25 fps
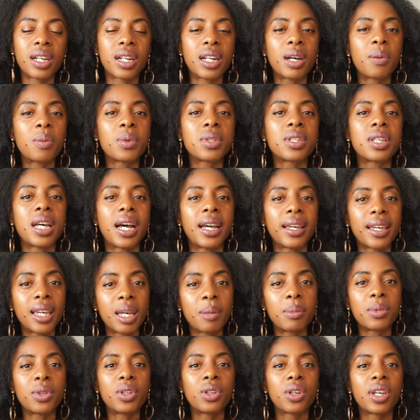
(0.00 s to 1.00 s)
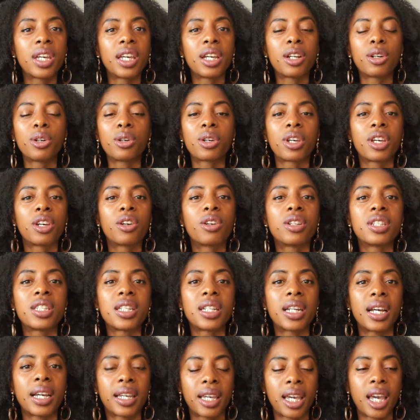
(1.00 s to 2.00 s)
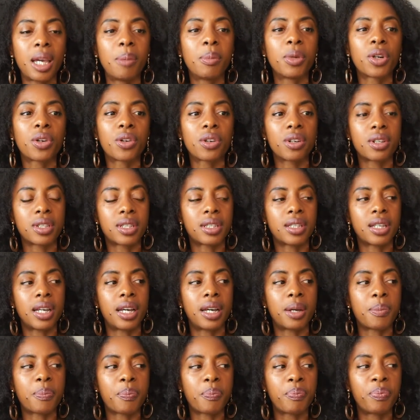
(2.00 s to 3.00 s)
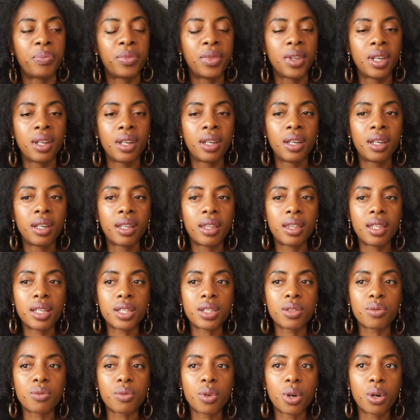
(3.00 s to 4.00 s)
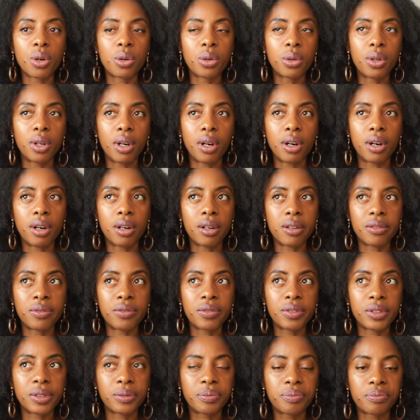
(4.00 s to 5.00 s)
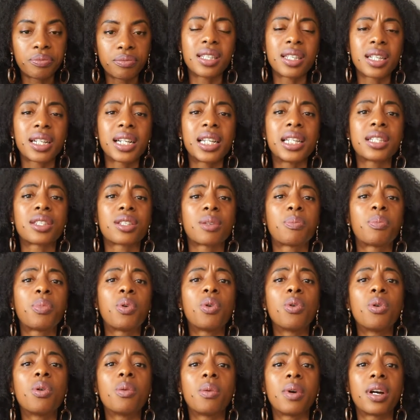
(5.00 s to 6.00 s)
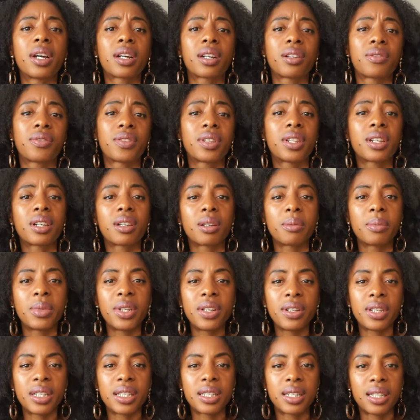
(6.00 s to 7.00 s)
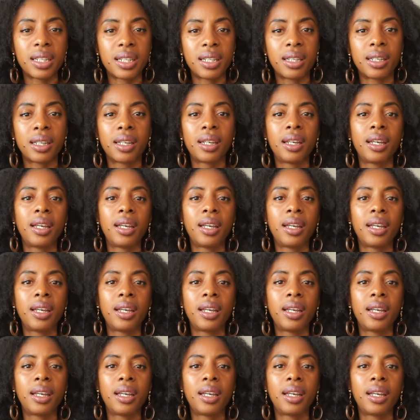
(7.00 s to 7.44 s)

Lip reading: And I kept looking until I came across this role of basically a support worker for the community.